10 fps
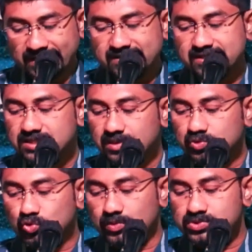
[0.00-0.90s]
teaching
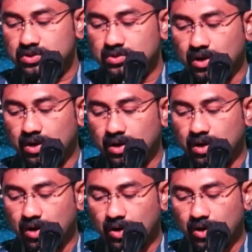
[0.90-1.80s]
them to observe
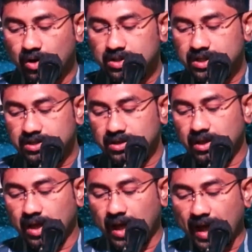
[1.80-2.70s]
all that
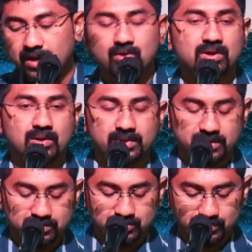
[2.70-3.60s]
I have
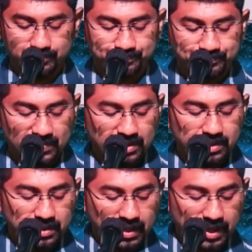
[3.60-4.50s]
commanded to you
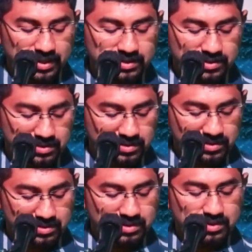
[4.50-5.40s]
and
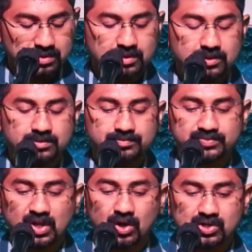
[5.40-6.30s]
uh, uh,
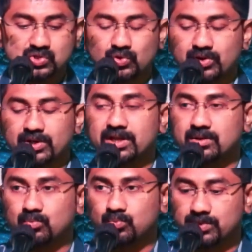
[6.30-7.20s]
also
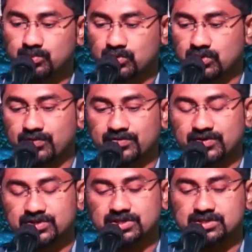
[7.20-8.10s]
in the book of
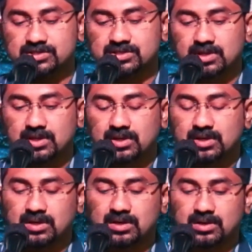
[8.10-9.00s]
Ephesians,
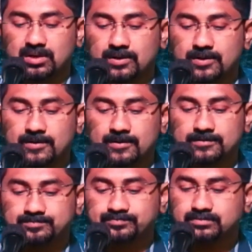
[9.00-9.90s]
uh,